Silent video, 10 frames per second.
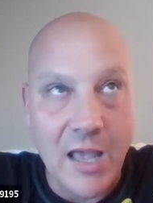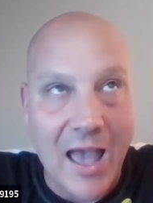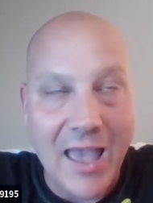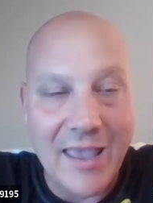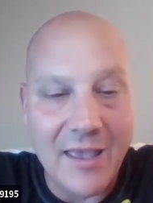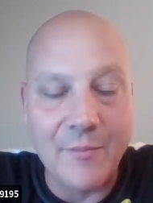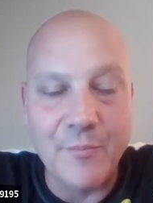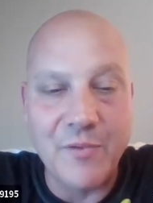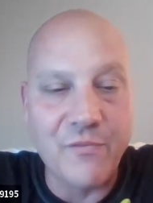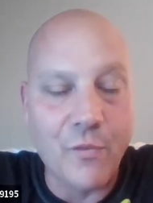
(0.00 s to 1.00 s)
I
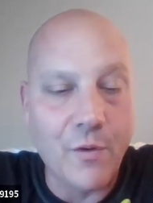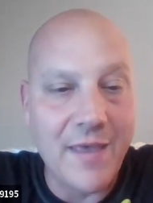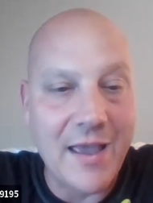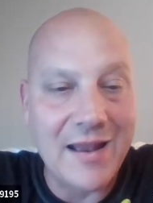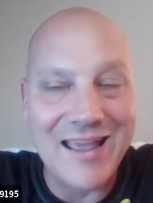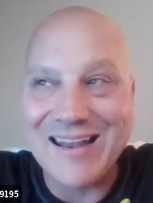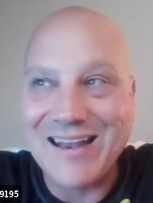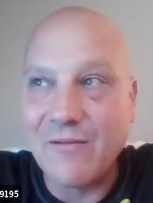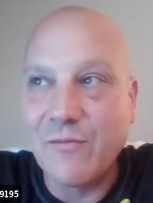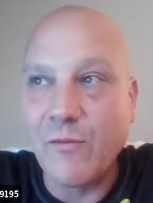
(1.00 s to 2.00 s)
had, before that, I
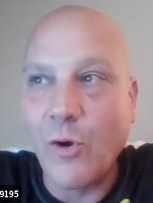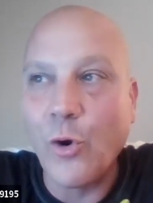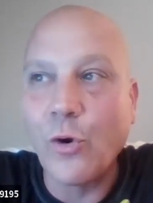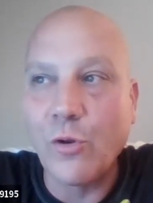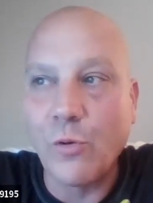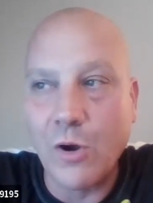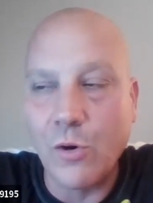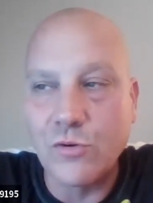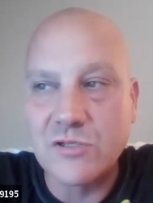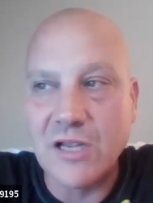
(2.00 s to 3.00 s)
never even heard of what
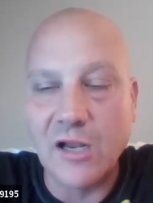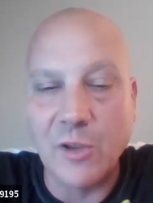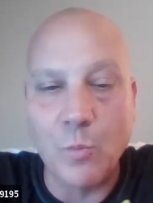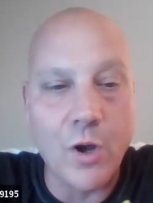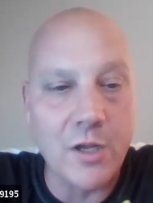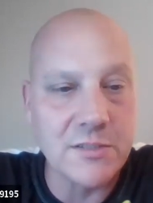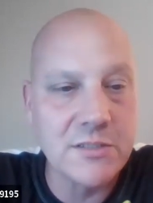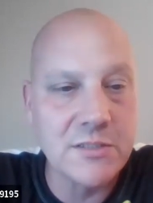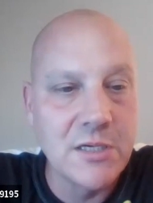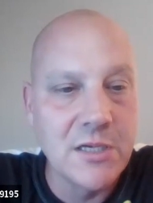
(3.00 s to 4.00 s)
wholesaling
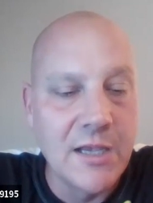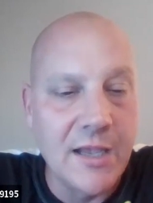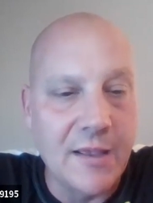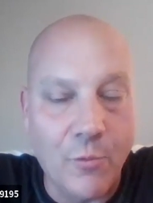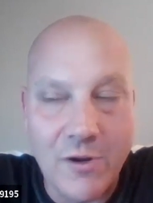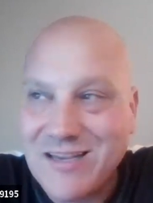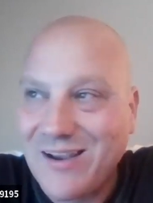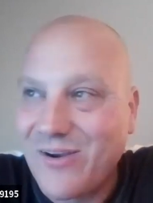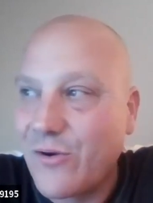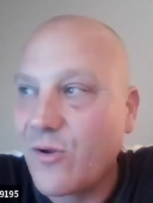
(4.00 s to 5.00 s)
was. And once
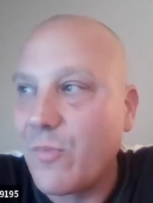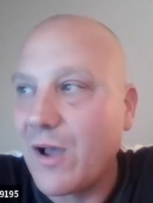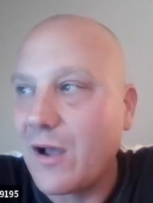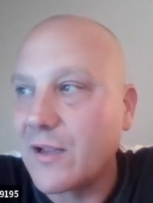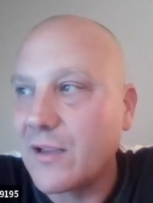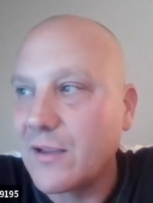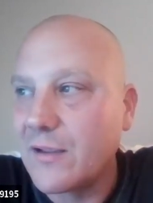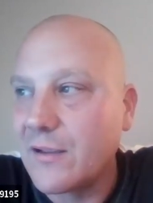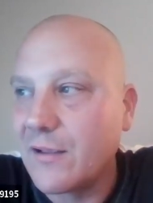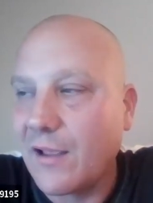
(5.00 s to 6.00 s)
I heard about it,
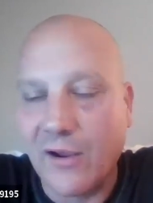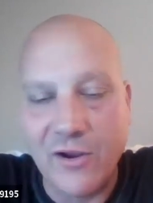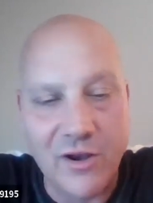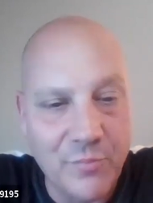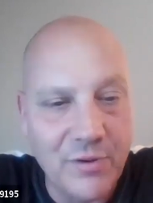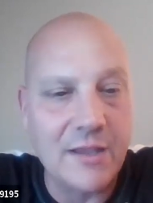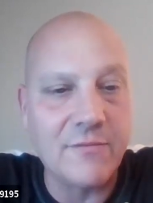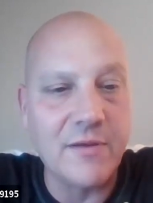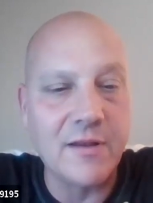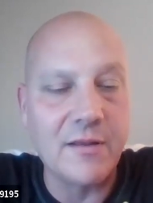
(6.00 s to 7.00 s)
I couldn't
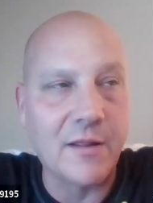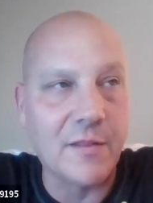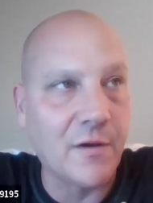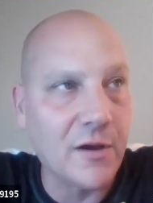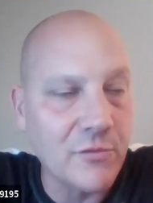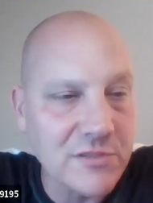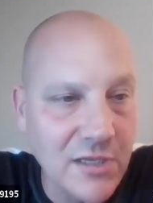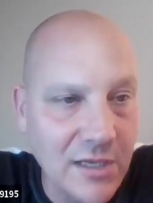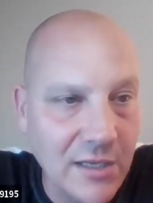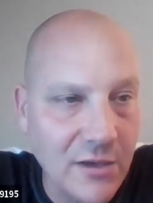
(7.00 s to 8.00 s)
believe it. I thought it was
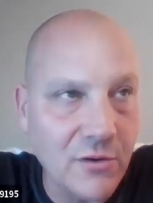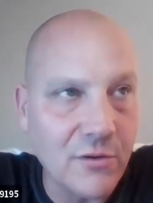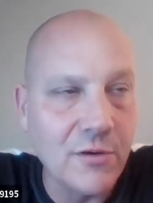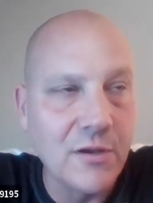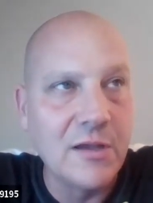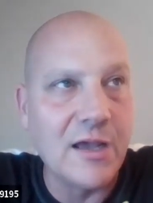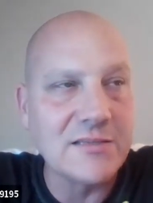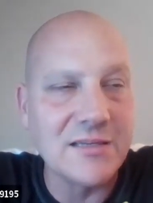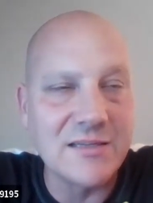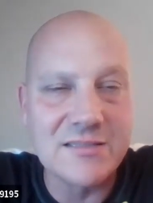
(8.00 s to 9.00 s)
illegal. I
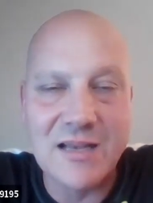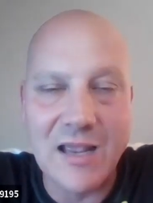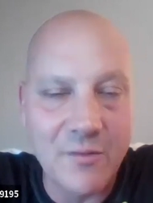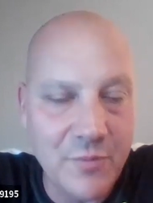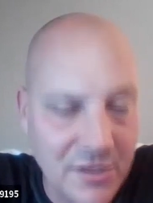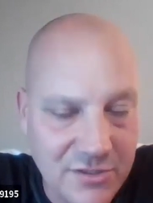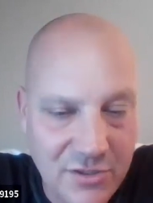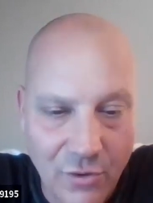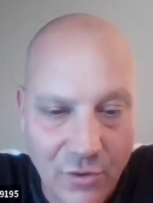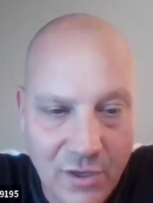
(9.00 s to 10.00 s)
said, this got to be a
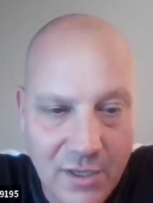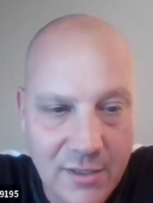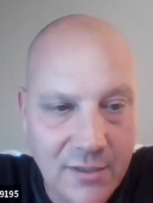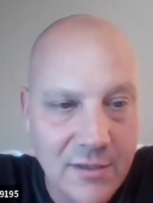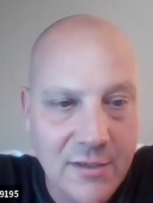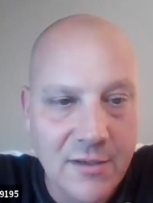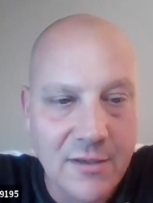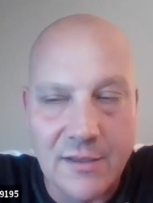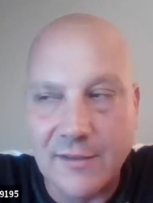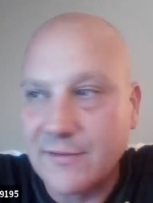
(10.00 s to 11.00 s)
joke.
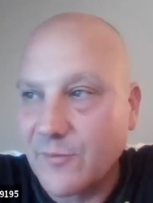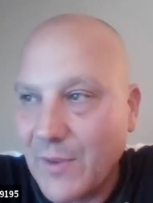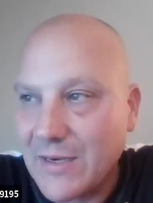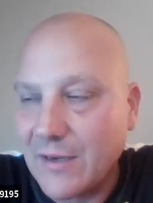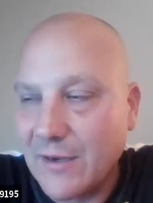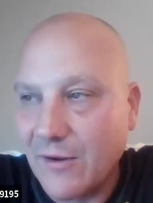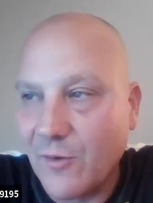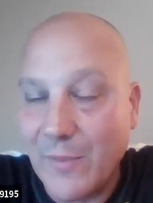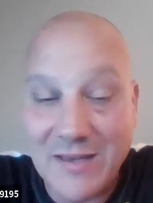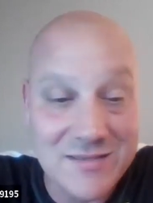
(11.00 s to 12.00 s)
It doesn't make, you know, it
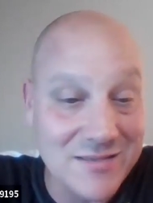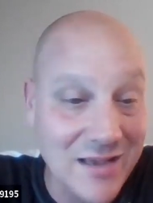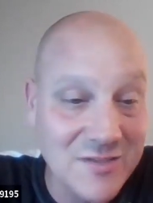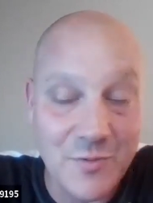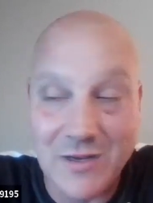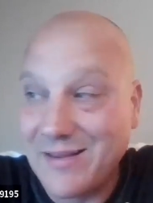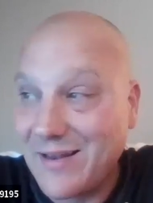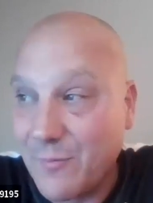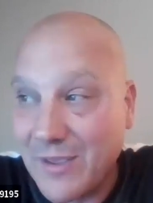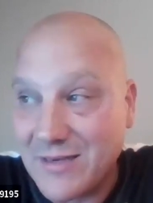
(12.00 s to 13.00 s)
made sense, but it
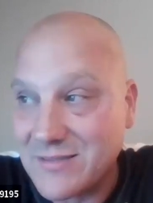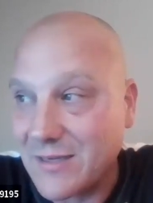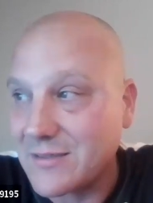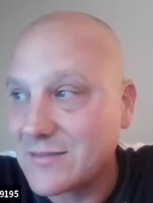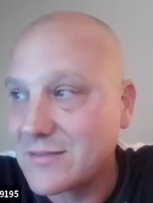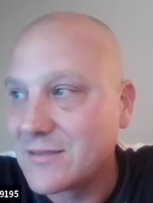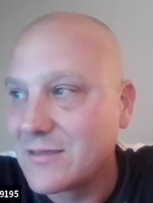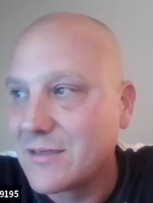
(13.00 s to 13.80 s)
didn't make sense.